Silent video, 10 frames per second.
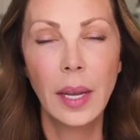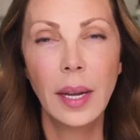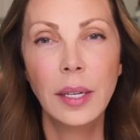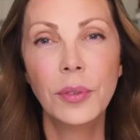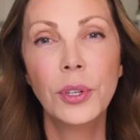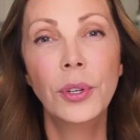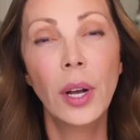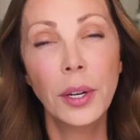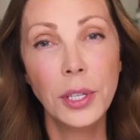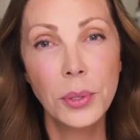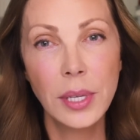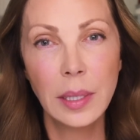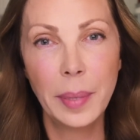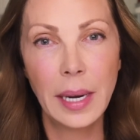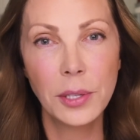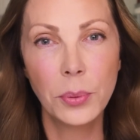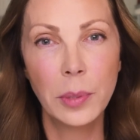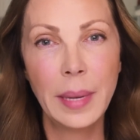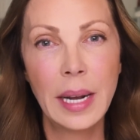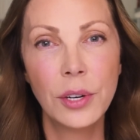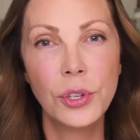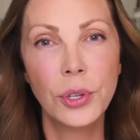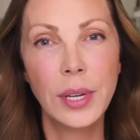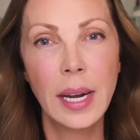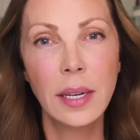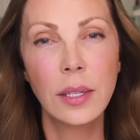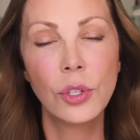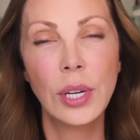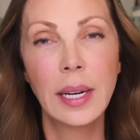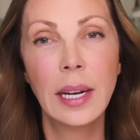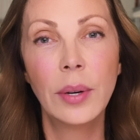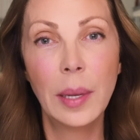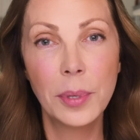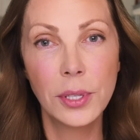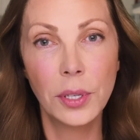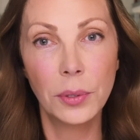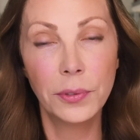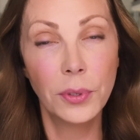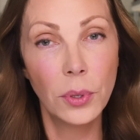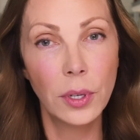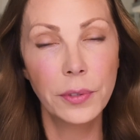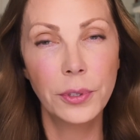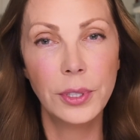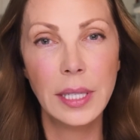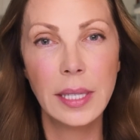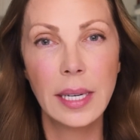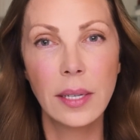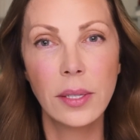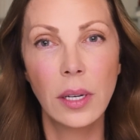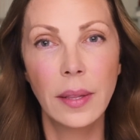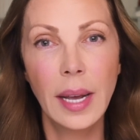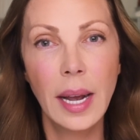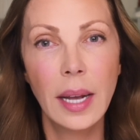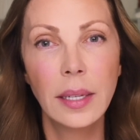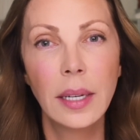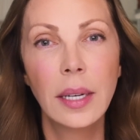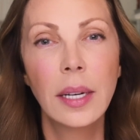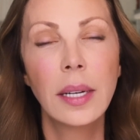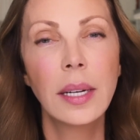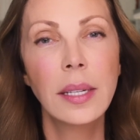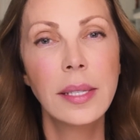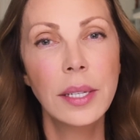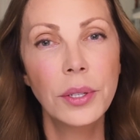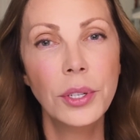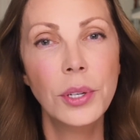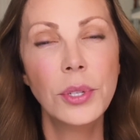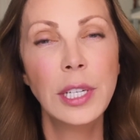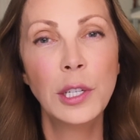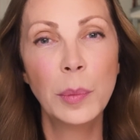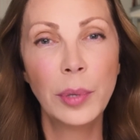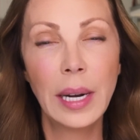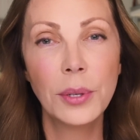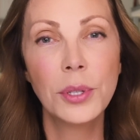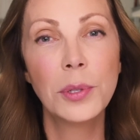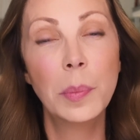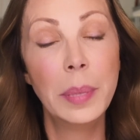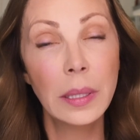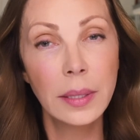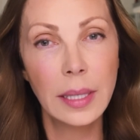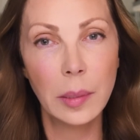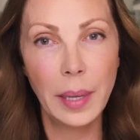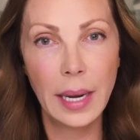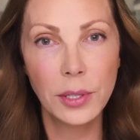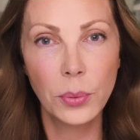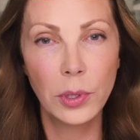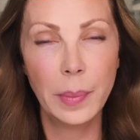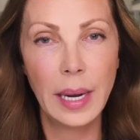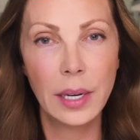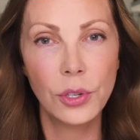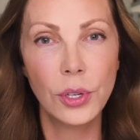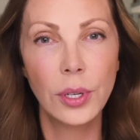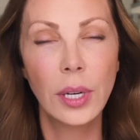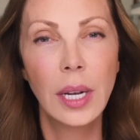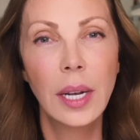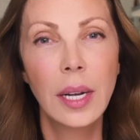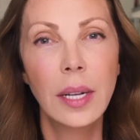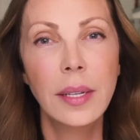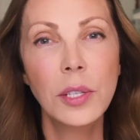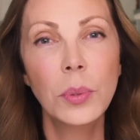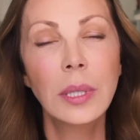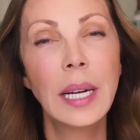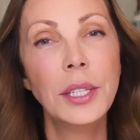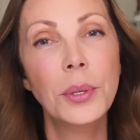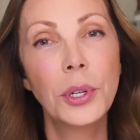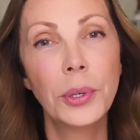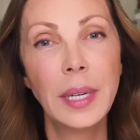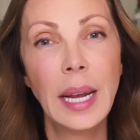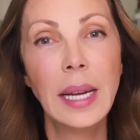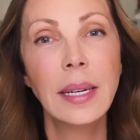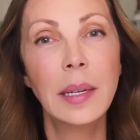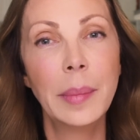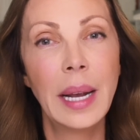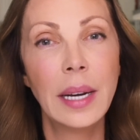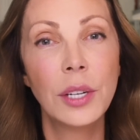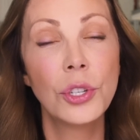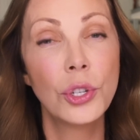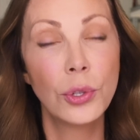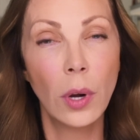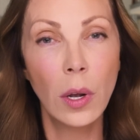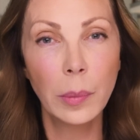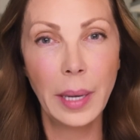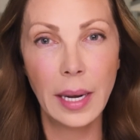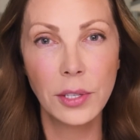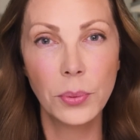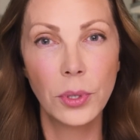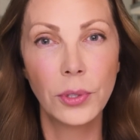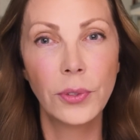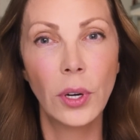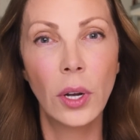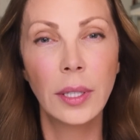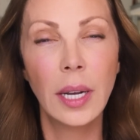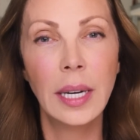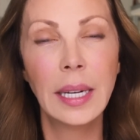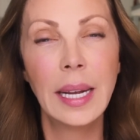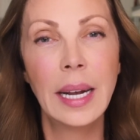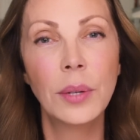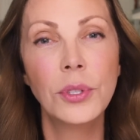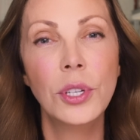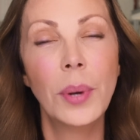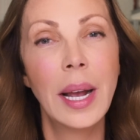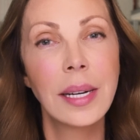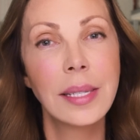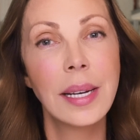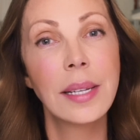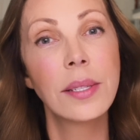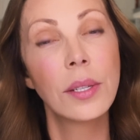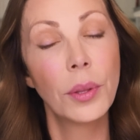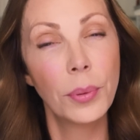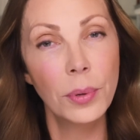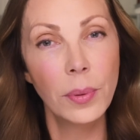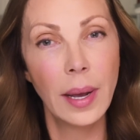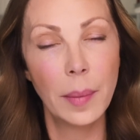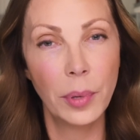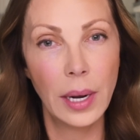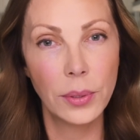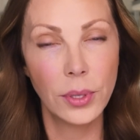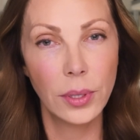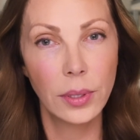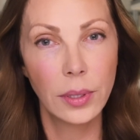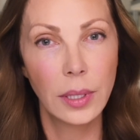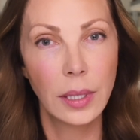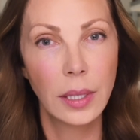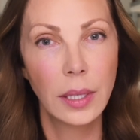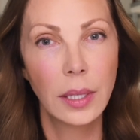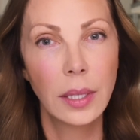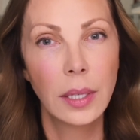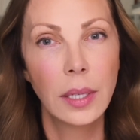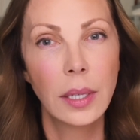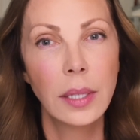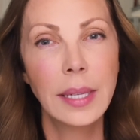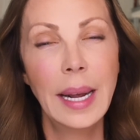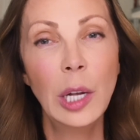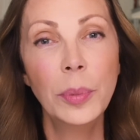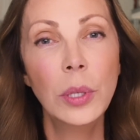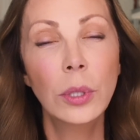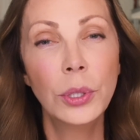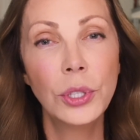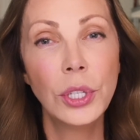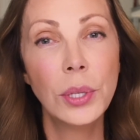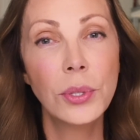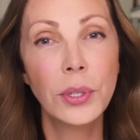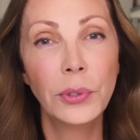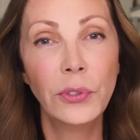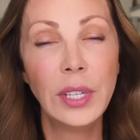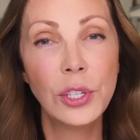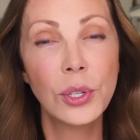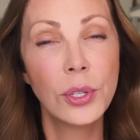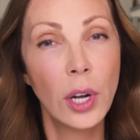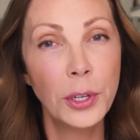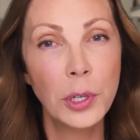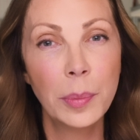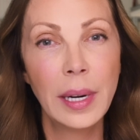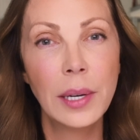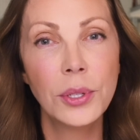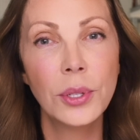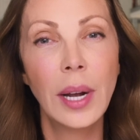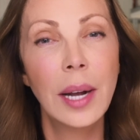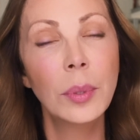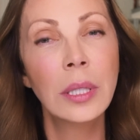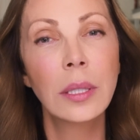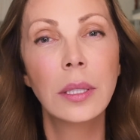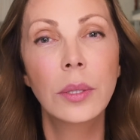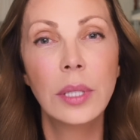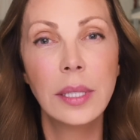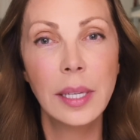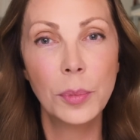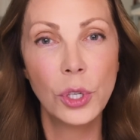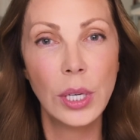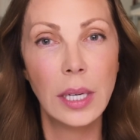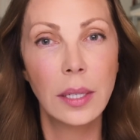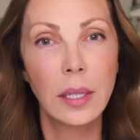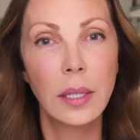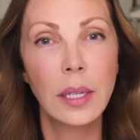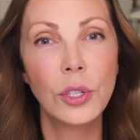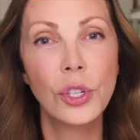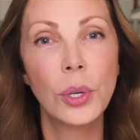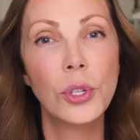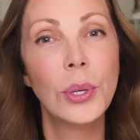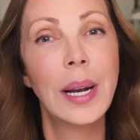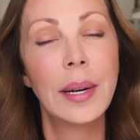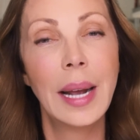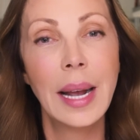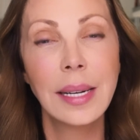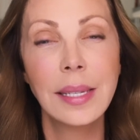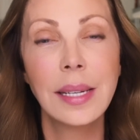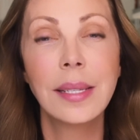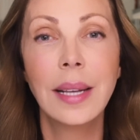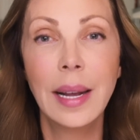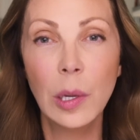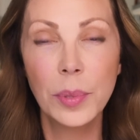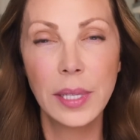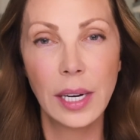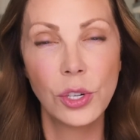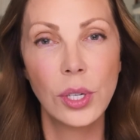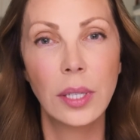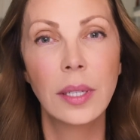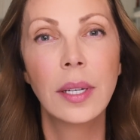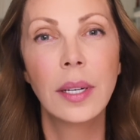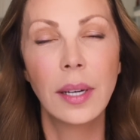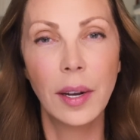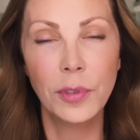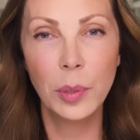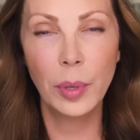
And if you're not using a password manager yet, check out episode 4 for details on that. Consider using your browser's built-in password manager. This will let you create and manage strong passwords for online accounts you access through that browser. To help you learn to use those features on your browser, I will include a tip sheet that shows you how to access the help section of your